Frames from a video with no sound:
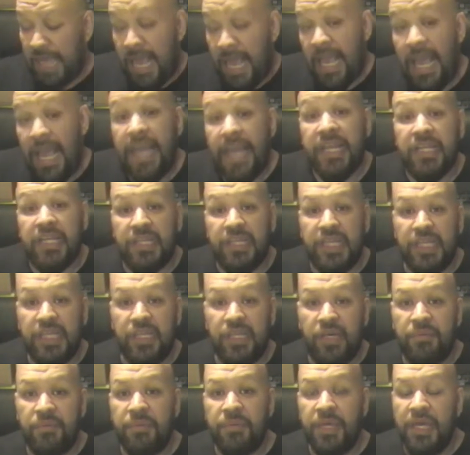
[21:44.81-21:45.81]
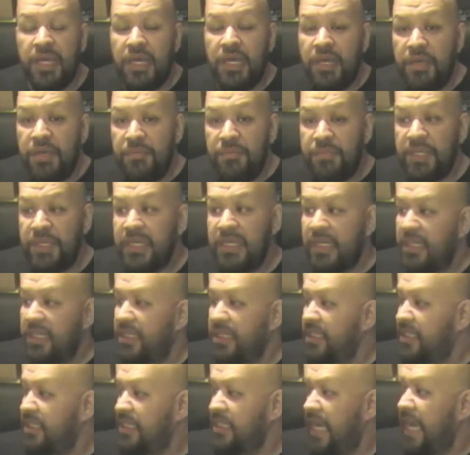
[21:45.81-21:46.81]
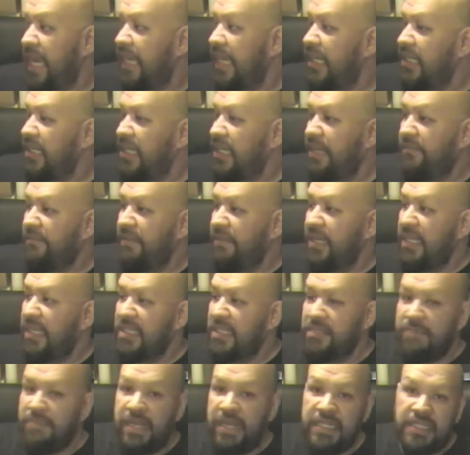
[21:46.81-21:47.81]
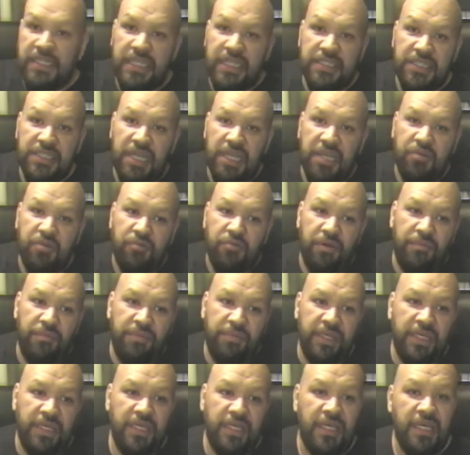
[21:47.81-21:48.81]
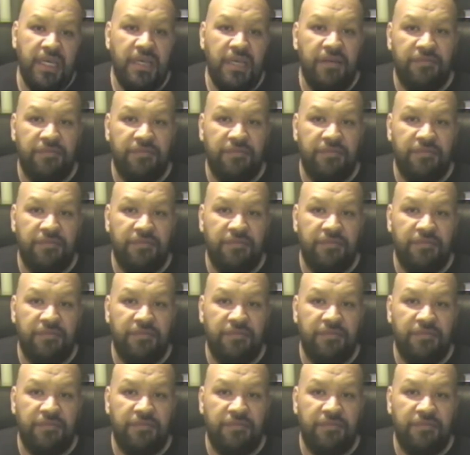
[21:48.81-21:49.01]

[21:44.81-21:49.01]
I had a clean up because I couldn't even get to my DJ equipment.